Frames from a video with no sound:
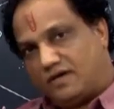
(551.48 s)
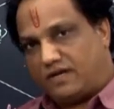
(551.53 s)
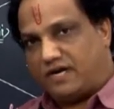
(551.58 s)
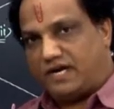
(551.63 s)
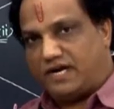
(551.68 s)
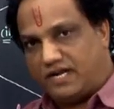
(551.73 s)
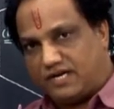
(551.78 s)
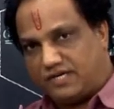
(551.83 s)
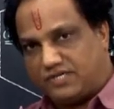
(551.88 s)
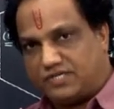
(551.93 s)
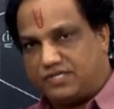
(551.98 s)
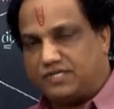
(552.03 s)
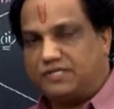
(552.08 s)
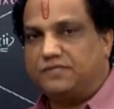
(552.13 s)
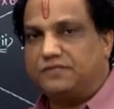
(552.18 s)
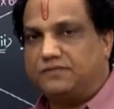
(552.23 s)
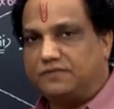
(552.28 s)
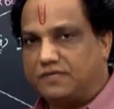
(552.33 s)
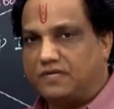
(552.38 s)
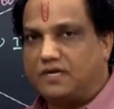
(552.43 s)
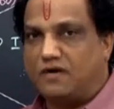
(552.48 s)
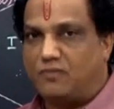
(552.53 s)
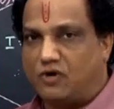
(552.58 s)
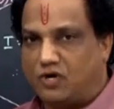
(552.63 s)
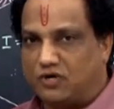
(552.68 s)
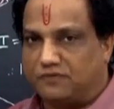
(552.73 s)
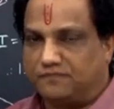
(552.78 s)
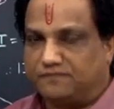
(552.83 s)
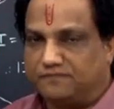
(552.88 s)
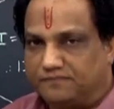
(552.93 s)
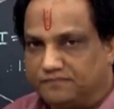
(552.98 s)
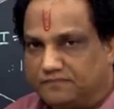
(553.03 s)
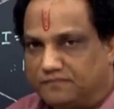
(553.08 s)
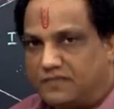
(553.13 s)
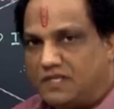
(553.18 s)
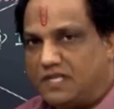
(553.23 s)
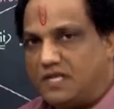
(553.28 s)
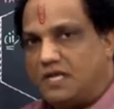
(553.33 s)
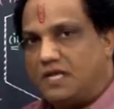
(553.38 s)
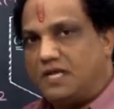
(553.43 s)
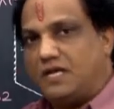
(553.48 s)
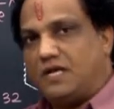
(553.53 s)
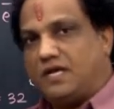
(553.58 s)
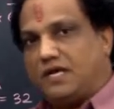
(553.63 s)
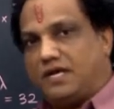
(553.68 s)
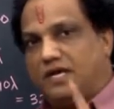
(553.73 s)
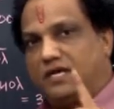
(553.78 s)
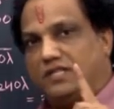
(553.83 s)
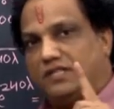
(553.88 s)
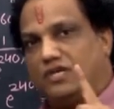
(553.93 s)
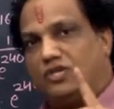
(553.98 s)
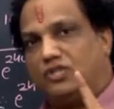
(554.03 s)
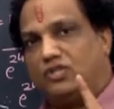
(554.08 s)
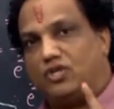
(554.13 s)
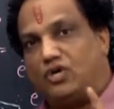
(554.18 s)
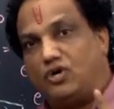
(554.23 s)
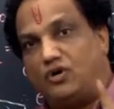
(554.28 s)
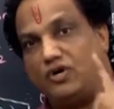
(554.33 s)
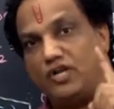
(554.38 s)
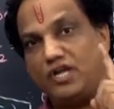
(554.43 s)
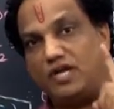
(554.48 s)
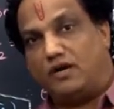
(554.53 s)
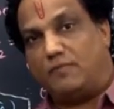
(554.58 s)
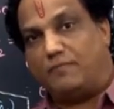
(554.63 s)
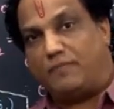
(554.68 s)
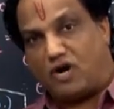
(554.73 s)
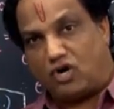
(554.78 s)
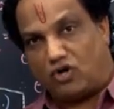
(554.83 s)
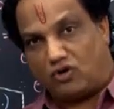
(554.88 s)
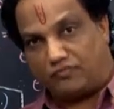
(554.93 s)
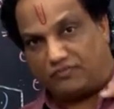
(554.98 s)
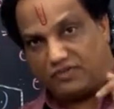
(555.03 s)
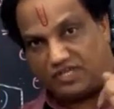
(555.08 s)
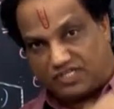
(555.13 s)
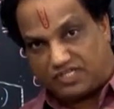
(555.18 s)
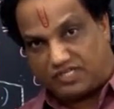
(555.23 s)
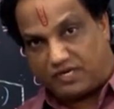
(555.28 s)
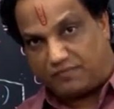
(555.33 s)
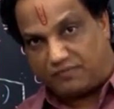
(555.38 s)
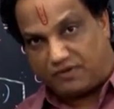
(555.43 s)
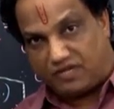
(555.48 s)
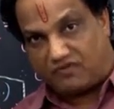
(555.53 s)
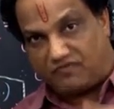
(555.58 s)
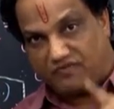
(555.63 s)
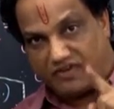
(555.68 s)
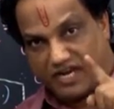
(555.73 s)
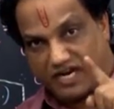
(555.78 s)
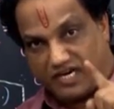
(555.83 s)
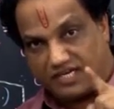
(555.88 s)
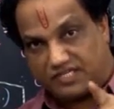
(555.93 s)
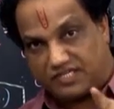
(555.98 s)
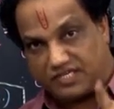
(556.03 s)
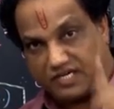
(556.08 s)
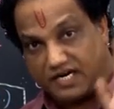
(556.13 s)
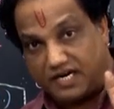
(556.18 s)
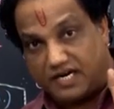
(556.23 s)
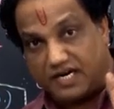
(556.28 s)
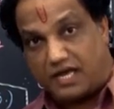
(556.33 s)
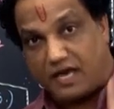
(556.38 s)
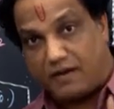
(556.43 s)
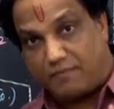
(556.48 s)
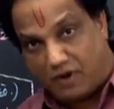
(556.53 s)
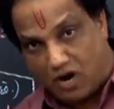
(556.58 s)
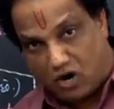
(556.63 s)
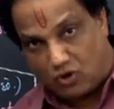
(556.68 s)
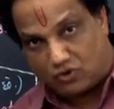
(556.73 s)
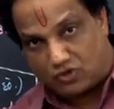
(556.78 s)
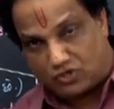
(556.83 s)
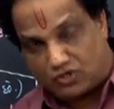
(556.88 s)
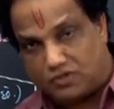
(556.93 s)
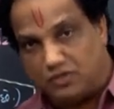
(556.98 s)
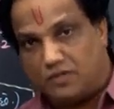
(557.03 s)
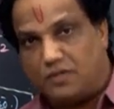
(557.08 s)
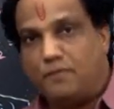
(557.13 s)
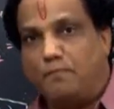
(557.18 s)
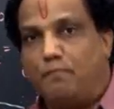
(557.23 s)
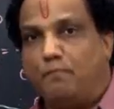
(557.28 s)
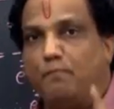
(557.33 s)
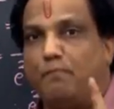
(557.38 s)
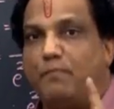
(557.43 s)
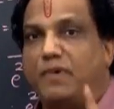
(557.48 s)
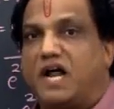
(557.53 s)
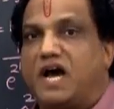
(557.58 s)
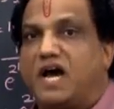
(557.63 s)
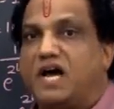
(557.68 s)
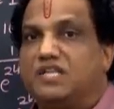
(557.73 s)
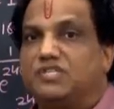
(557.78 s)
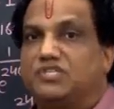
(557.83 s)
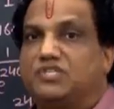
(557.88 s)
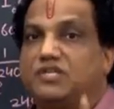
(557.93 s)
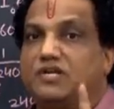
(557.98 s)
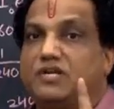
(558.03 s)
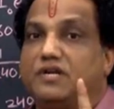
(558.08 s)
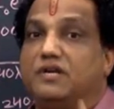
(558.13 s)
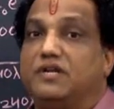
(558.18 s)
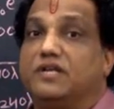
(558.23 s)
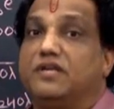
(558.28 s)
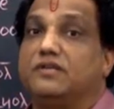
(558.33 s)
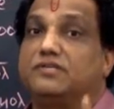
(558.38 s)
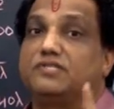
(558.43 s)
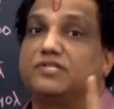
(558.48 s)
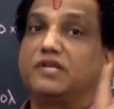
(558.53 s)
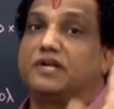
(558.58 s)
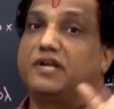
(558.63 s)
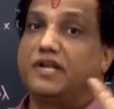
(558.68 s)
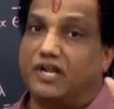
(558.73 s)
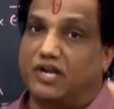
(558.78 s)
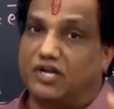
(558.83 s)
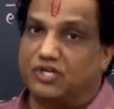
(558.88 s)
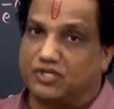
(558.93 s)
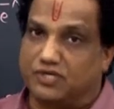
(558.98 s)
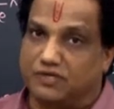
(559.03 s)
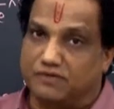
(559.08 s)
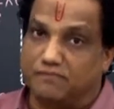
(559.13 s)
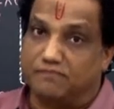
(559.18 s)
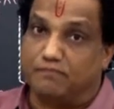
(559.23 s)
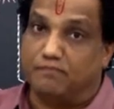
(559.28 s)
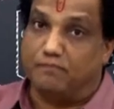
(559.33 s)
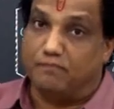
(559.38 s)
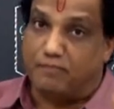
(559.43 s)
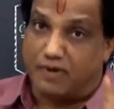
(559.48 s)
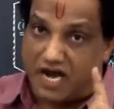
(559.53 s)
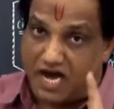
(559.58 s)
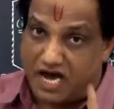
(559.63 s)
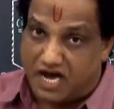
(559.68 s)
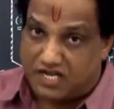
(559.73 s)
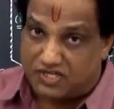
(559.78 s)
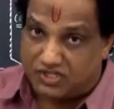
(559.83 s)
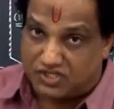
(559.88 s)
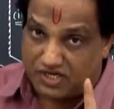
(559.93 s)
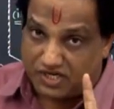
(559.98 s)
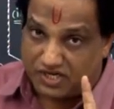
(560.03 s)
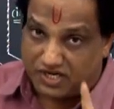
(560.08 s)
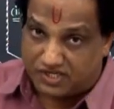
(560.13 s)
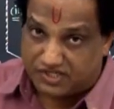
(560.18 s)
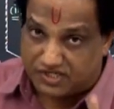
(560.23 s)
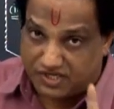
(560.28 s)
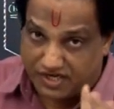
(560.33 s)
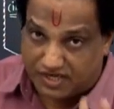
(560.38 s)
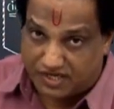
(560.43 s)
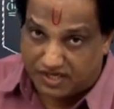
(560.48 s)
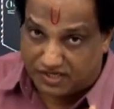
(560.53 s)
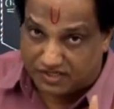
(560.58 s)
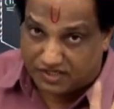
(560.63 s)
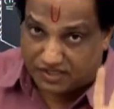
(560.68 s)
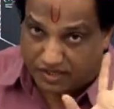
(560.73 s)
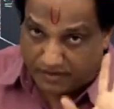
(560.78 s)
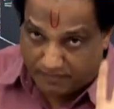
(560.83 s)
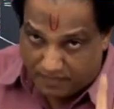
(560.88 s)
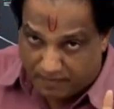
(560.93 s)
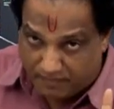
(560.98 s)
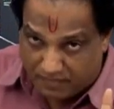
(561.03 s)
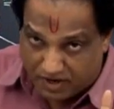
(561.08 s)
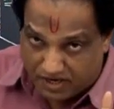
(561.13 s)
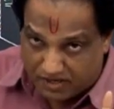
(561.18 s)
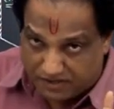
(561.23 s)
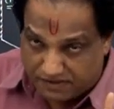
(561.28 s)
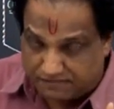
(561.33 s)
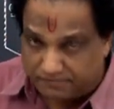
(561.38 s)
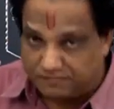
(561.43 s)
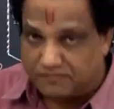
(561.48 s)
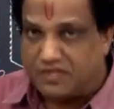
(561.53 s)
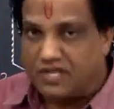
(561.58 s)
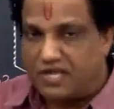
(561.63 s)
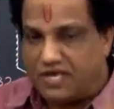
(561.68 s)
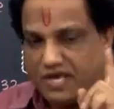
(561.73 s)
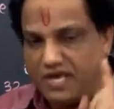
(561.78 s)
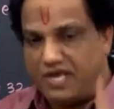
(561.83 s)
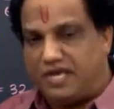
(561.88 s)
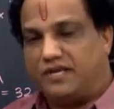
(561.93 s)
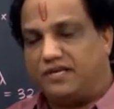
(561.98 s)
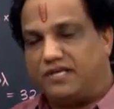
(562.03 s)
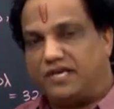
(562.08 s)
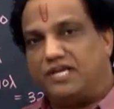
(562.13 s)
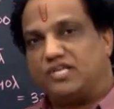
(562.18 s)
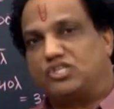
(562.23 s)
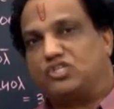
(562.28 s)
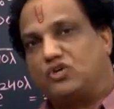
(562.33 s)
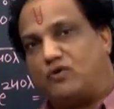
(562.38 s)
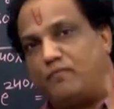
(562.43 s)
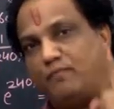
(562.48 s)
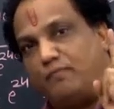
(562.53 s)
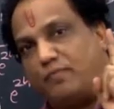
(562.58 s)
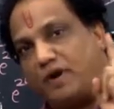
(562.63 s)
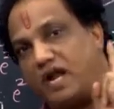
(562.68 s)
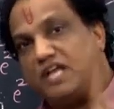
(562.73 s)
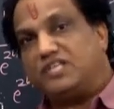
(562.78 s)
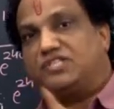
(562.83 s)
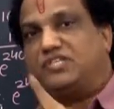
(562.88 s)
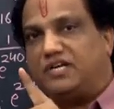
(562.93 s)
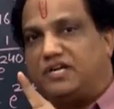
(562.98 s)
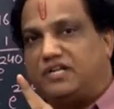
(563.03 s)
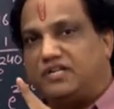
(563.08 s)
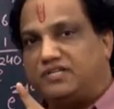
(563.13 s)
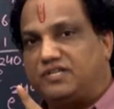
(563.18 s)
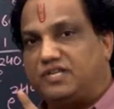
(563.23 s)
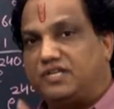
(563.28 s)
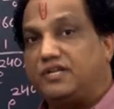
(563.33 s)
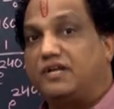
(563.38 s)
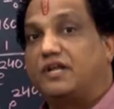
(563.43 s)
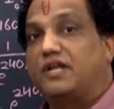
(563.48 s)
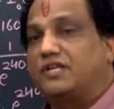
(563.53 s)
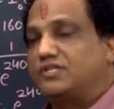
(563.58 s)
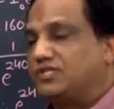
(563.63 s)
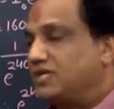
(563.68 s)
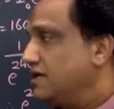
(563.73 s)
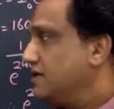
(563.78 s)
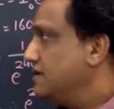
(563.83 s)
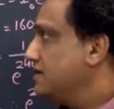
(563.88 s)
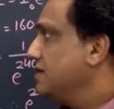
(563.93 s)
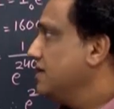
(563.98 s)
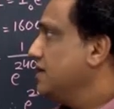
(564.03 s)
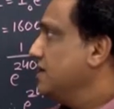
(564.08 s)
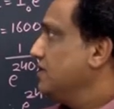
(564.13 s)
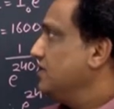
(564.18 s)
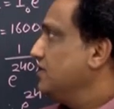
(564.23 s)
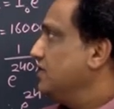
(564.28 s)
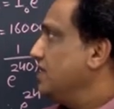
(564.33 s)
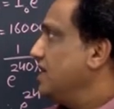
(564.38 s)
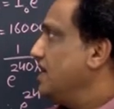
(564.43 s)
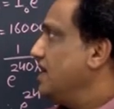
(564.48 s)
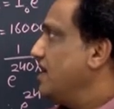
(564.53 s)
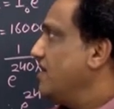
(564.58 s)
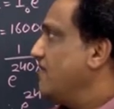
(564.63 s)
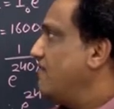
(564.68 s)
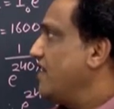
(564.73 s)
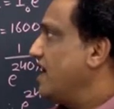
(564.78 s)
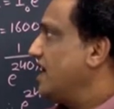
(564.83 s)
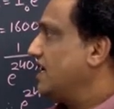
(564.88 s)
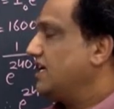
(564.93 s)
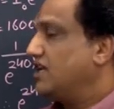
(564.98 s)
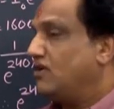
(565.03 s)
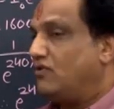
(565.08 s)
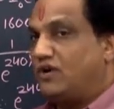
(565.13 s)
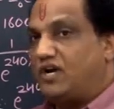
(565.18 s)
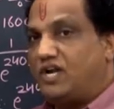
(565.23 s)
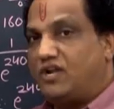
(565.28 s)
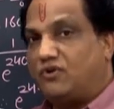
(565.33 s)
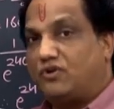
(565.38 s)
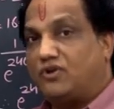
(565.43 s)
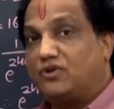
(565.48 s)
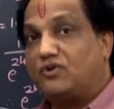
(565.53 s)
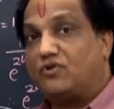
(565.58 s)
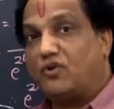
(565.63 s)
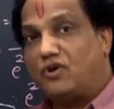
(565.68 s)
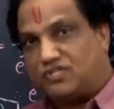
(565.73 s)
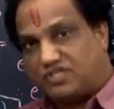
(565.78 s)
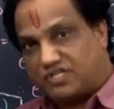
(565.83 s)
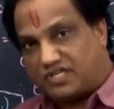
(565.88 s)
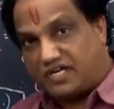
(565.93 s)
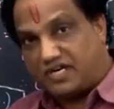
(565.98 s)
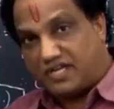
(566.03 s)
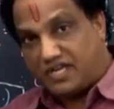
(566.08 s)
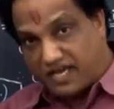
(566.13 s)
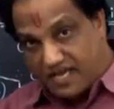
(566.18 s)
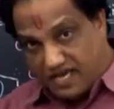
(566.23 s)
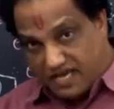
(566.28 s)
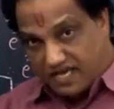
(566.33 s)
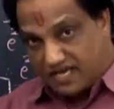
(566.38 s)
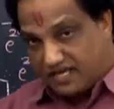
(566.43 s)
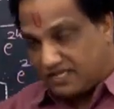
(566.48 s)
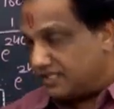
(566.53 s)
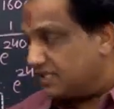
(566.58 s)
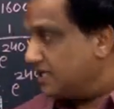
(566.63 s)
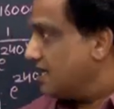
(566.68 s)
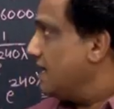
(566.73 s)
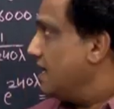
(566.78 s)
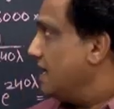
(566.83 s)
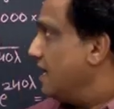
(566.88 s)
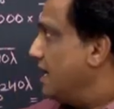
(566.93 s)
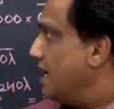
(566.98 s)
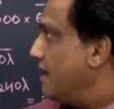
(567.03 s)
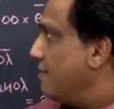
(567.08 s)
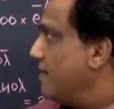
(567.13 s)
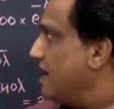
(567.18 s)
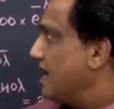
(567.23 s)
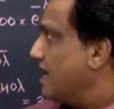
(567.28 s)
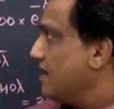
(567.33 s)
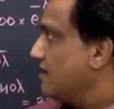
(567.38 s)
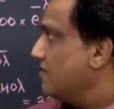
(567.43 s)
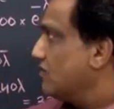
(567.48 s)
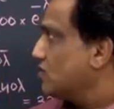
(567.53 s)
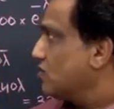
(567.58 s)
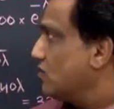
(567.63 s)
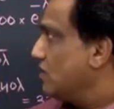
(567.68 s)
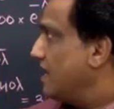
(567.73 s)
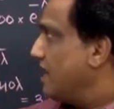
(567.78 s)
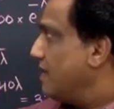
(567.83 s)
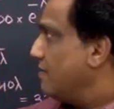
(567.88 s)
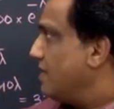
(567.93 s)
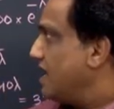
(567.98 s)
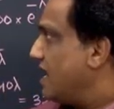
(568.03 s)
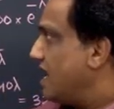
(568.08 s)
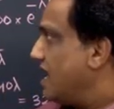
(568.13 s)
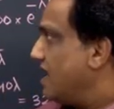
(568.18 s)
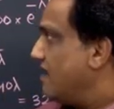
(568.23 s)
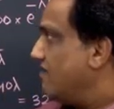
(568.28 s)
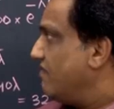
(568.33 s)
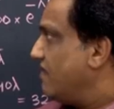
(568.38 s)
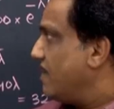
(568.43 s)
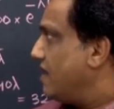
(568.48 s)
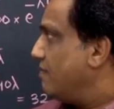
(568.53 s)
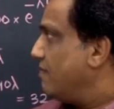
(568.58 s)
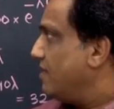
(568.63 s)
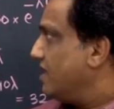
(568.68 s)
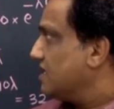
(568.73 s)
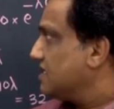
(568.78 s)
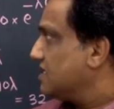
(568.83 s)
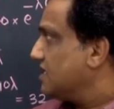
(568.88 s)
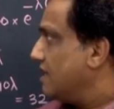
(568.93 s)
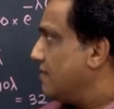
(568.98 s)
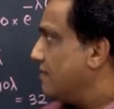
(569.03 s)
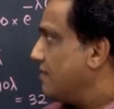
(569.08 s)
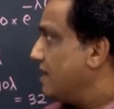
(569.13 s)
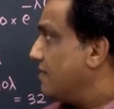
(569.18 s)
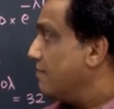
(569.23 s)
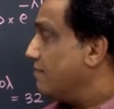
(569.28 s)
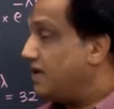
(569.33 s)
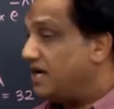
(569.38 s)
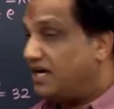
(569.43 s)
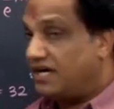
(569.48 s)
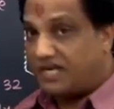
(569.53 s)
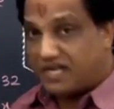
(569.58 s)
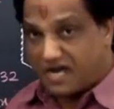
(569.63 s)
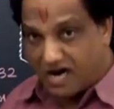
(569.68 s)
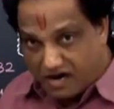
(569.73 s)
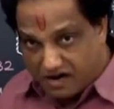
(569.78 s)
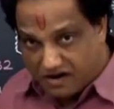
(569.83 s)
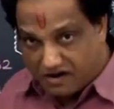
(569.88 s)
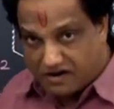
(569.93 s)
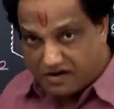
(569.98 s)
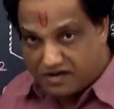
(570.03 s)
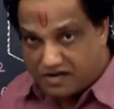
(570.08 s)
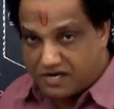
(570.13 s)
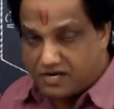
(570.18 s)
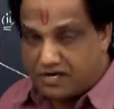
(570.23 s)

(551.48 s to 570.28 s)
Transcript: Read it? Come on. In the theoretical part of this chapter, we had studied about branched disintegration. Branch disintegration. Remember, in case of branch disintegration, the effective reductive constant is lambda equals to lambda alpha plus lambda beta.